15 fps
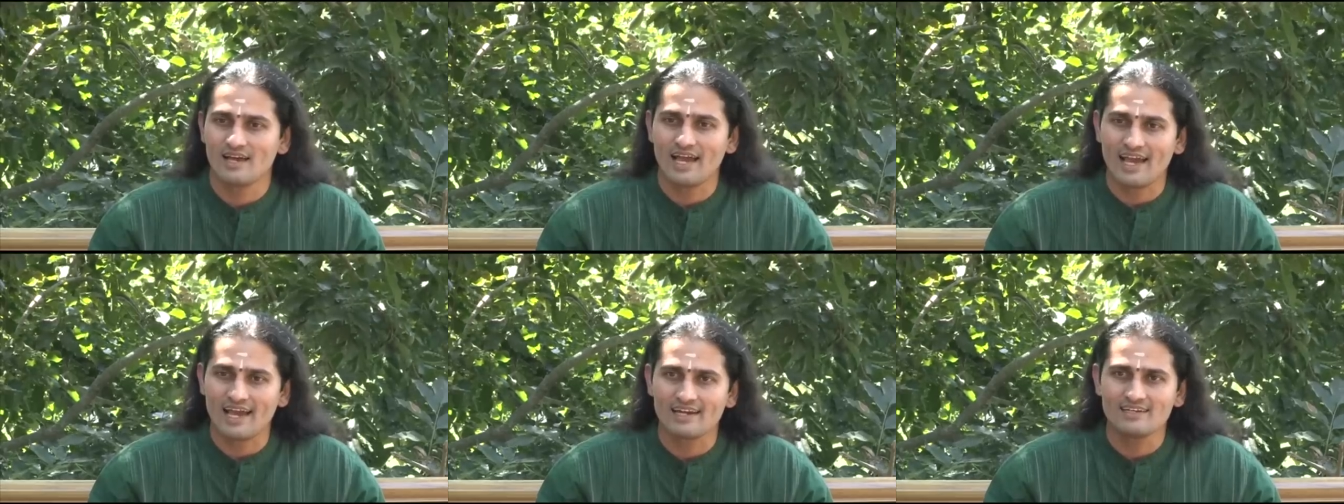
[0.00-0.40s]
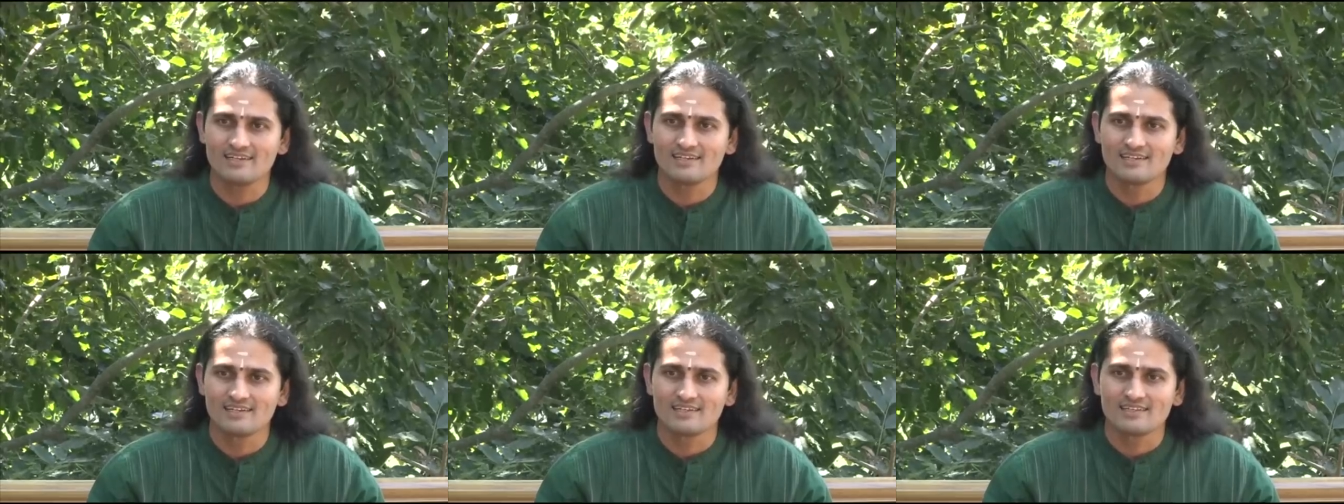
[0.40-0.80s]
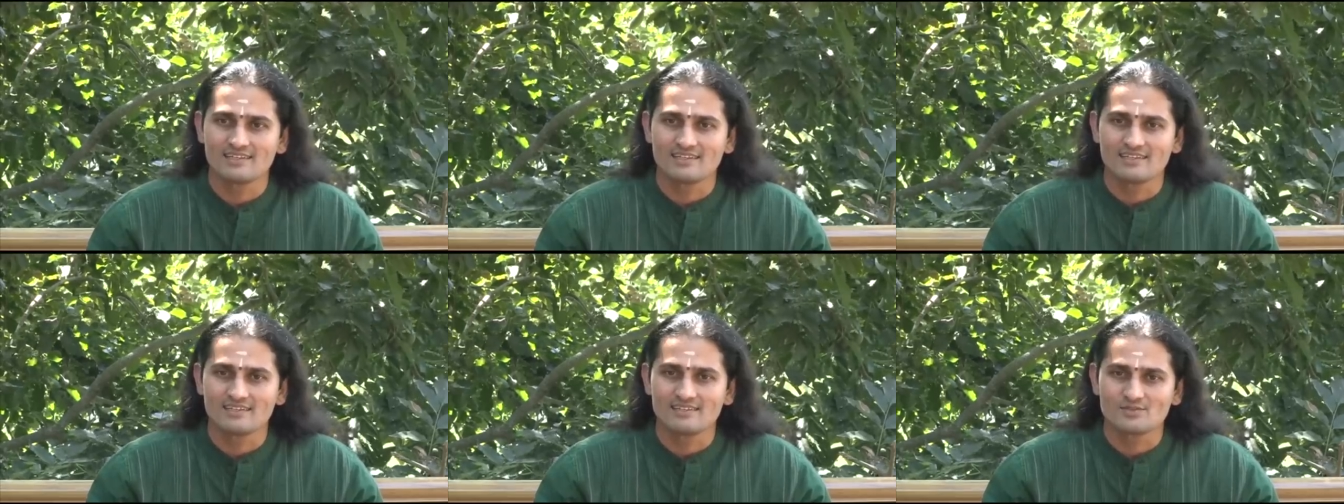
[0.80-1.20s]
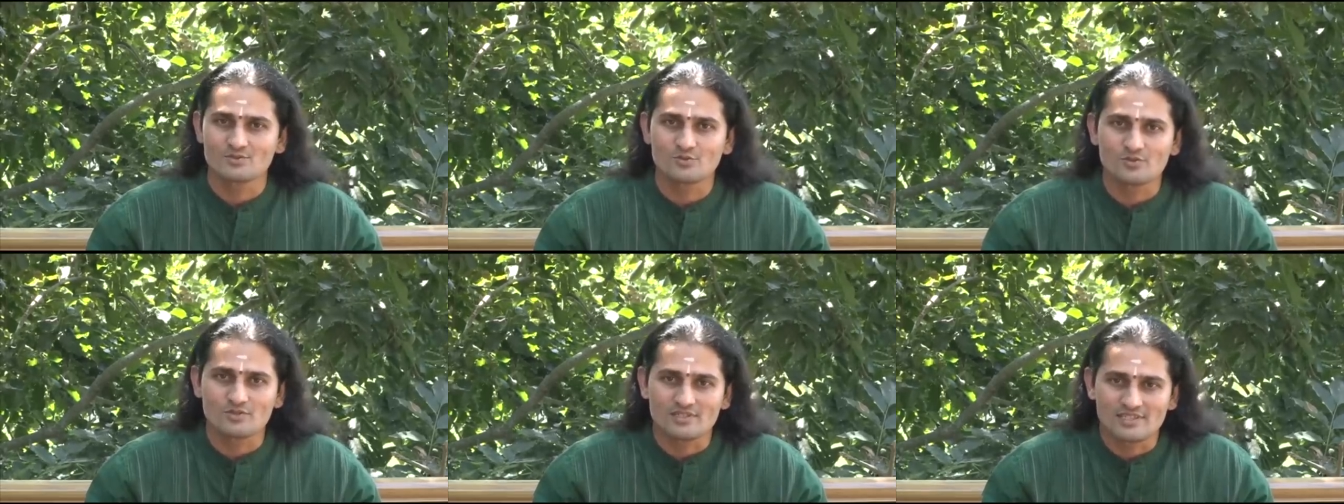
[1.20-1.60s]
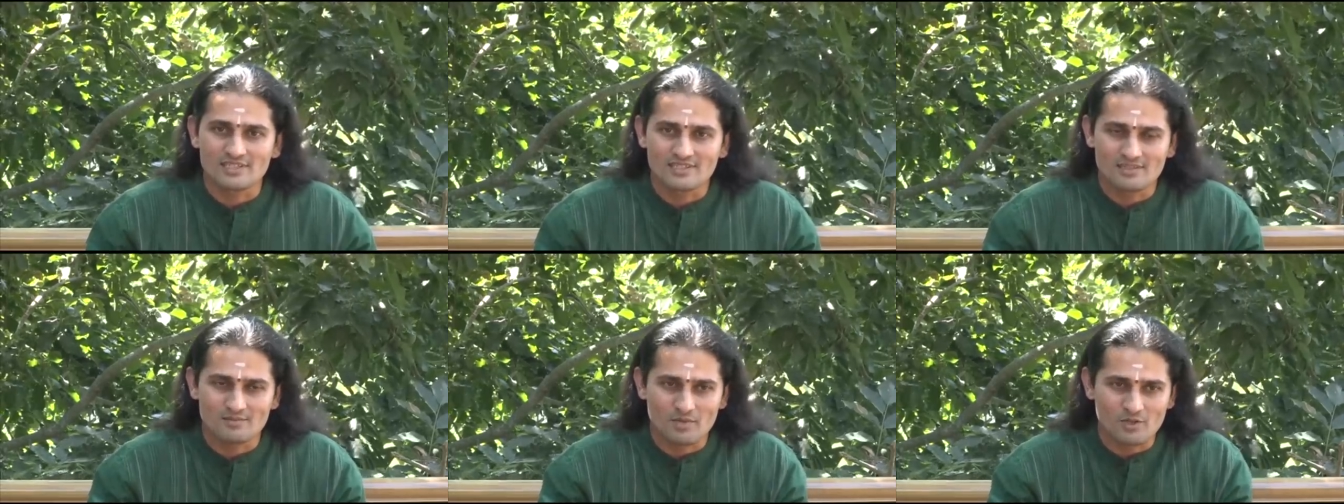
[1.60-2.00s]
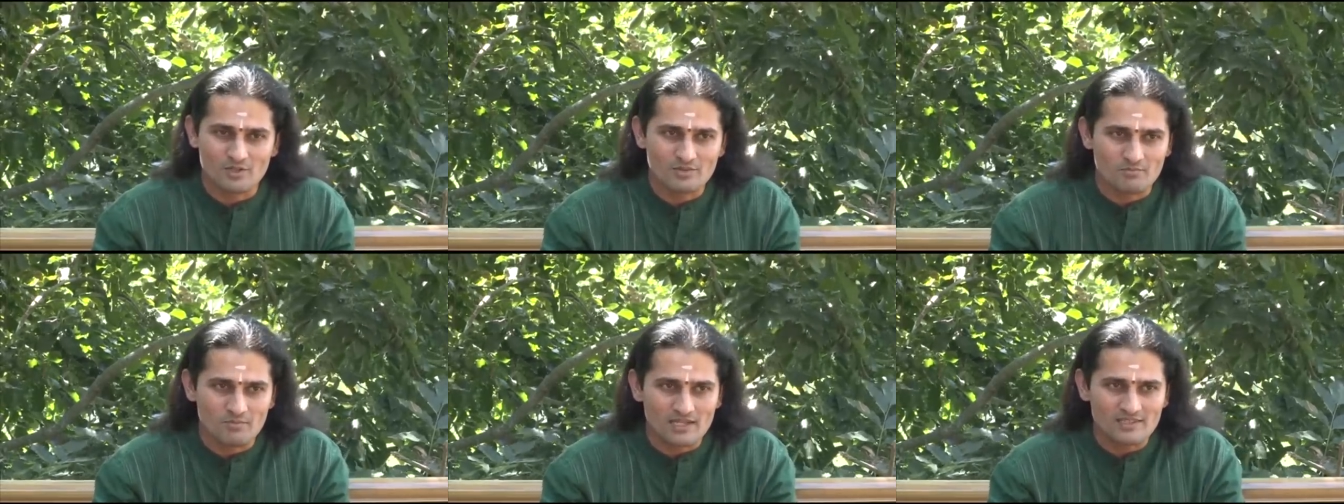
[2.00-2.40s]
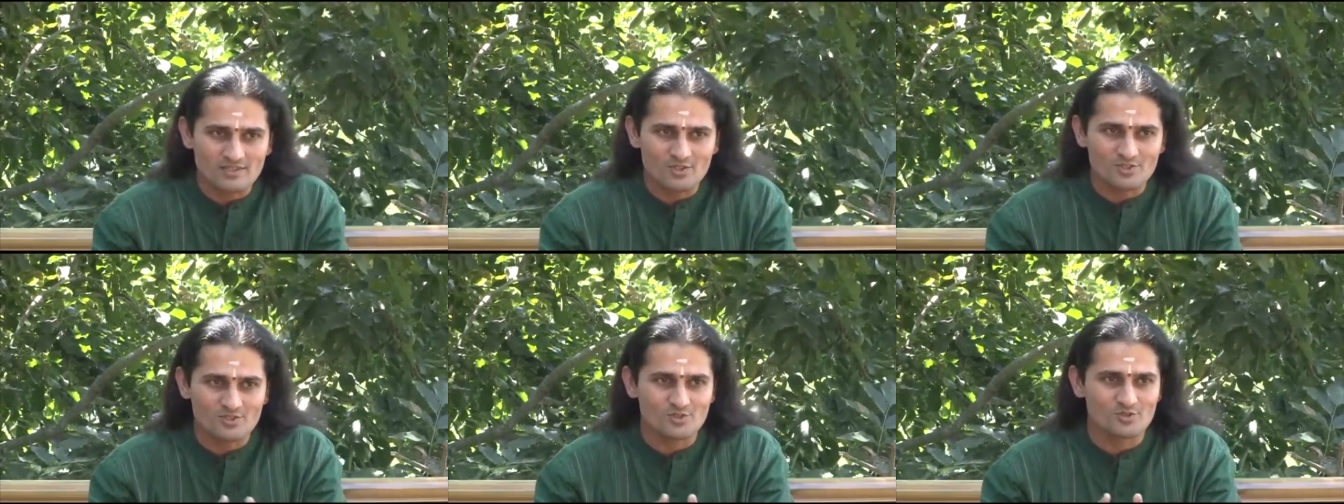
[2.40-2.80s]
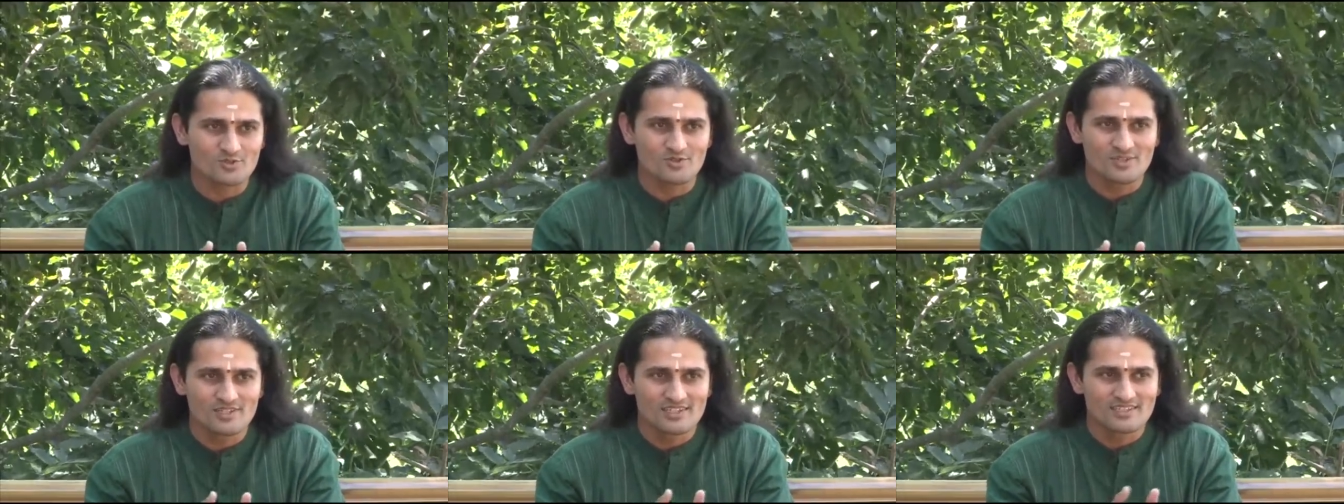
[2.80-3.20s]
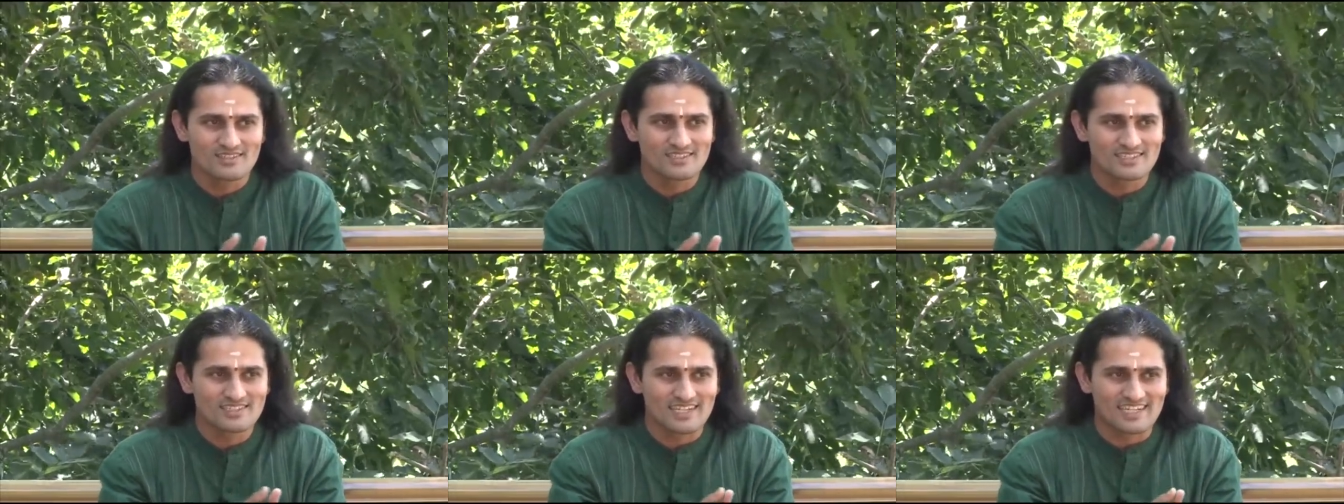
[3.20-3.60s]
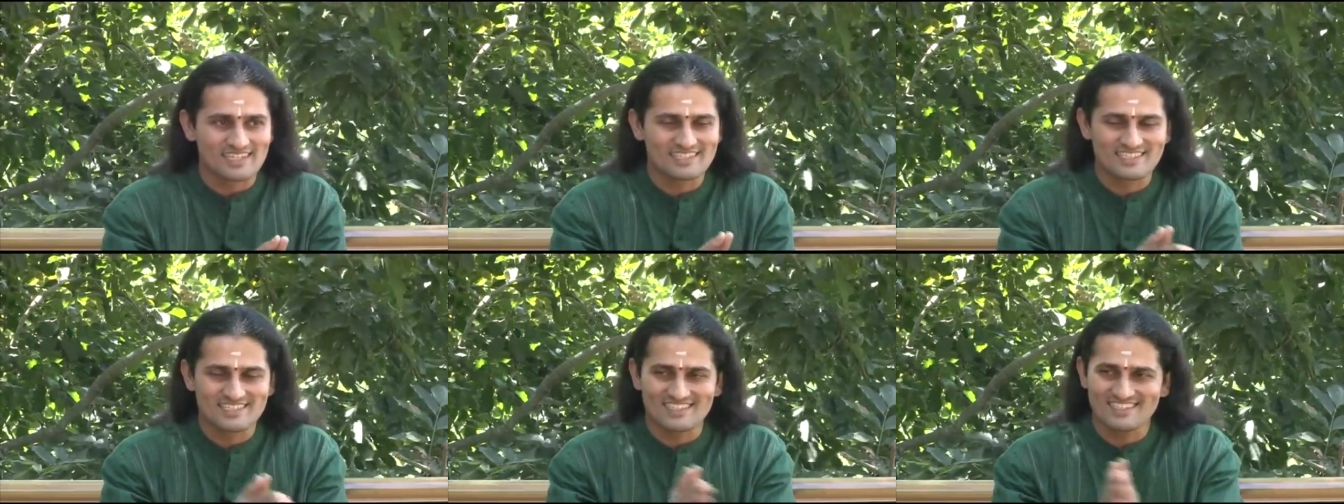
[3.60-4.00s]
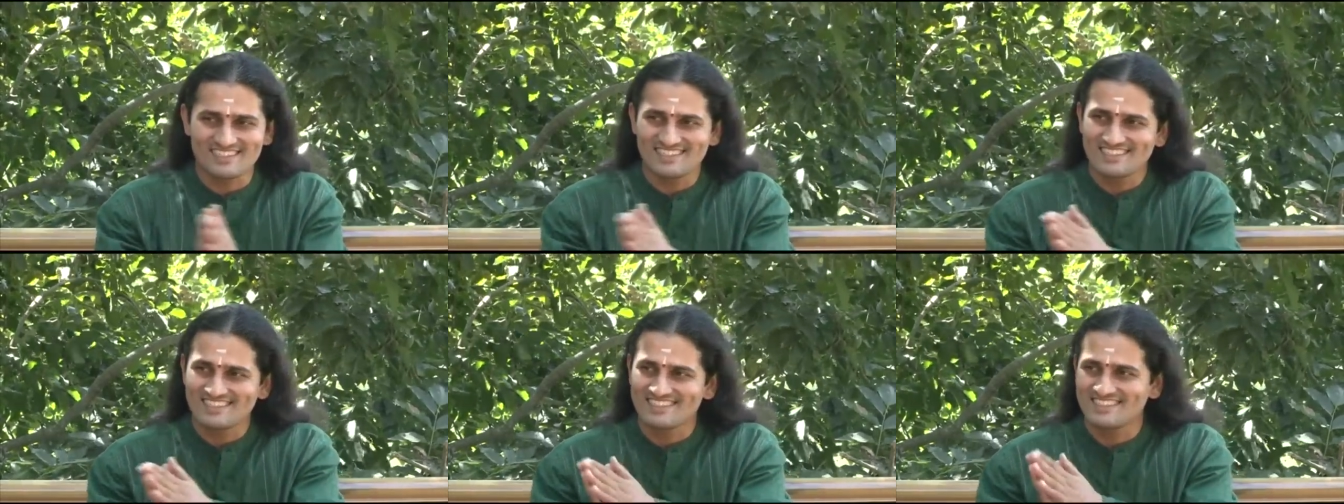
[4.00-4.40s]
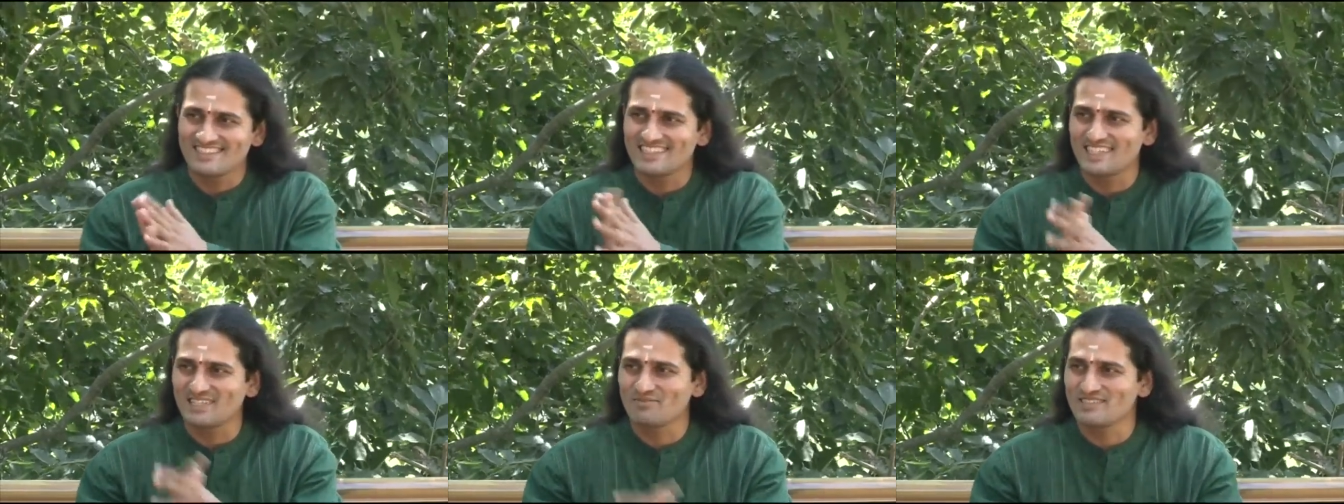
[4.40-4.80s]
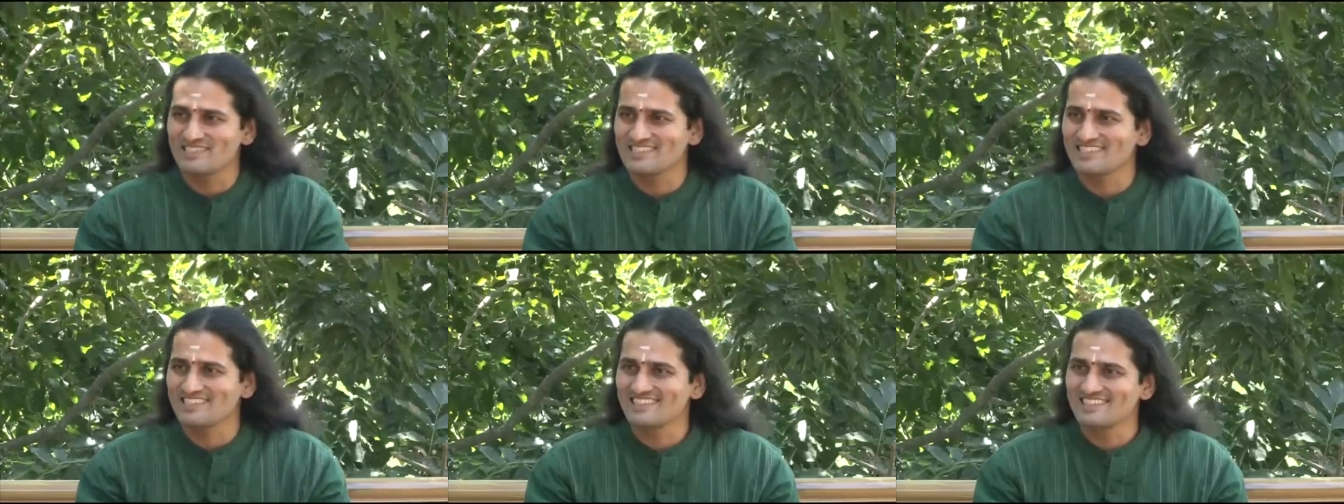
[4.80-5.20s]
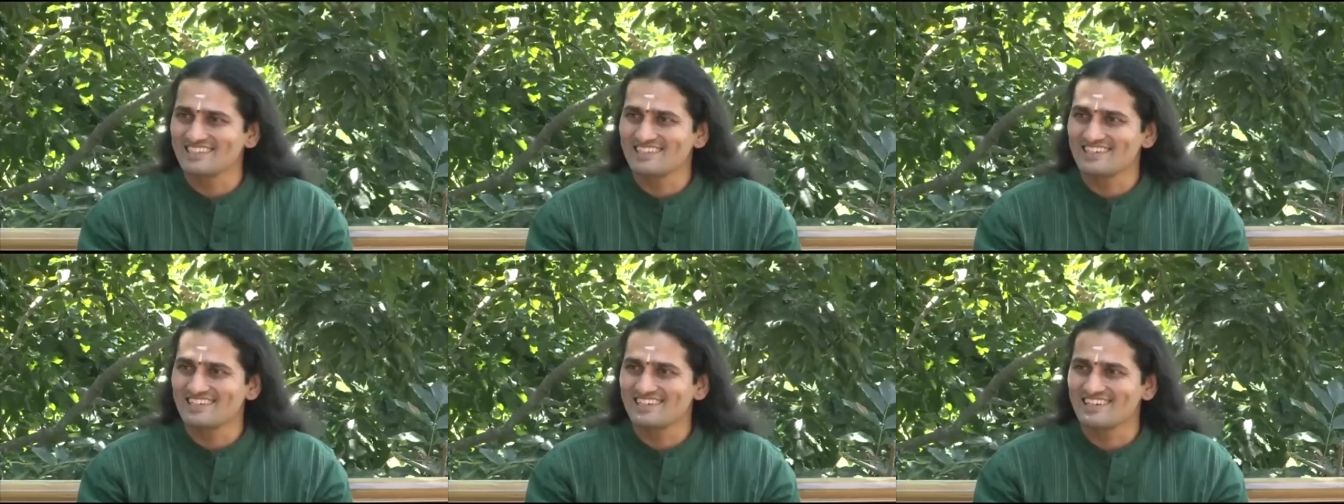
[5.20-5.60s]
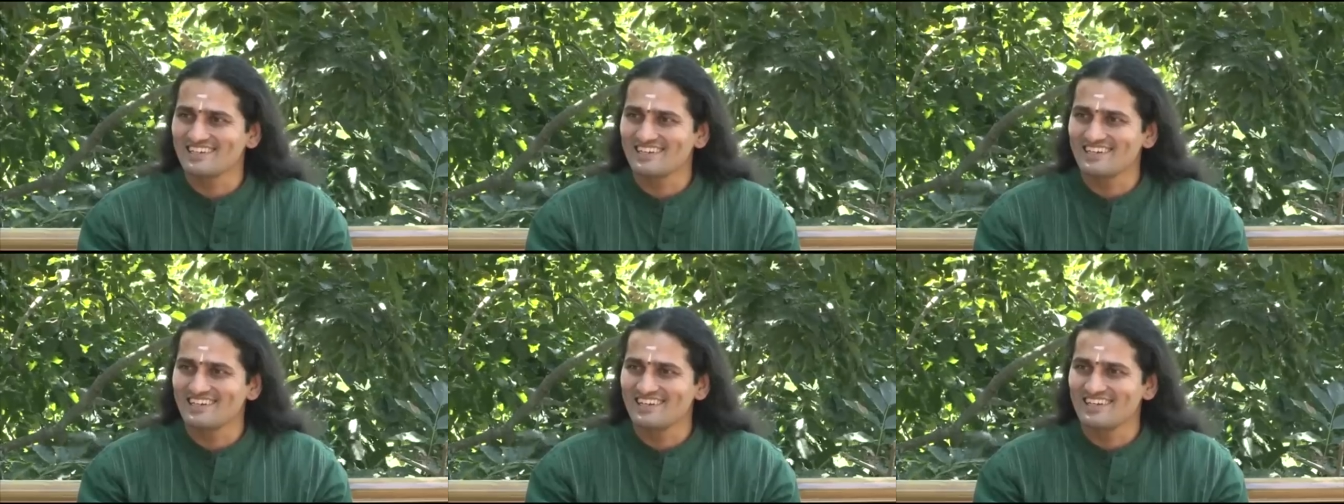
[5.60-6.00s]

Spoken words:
And so in about a month or so, the tides turned, the tables turned. Yeah.